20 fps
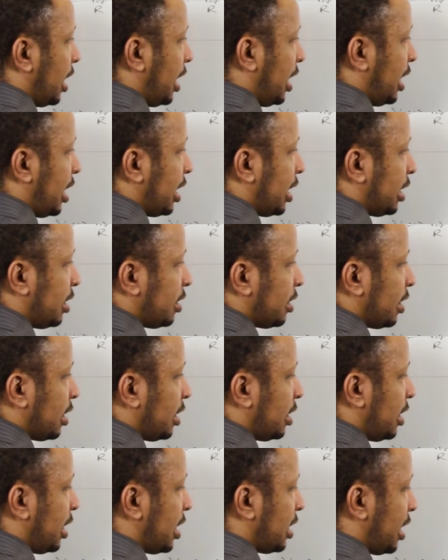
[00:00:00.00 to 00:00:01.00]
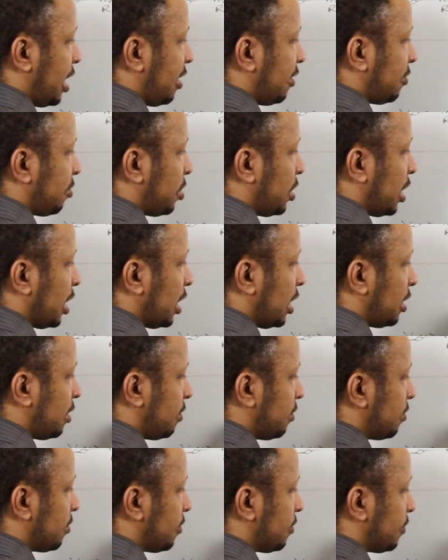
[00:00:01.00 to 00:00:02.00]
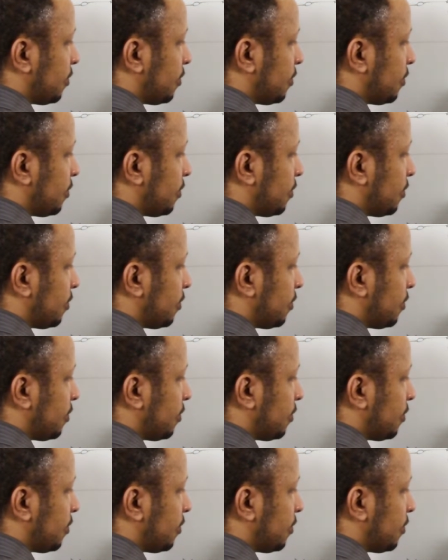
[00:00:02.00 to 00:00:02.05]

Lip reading: And in that S-plane,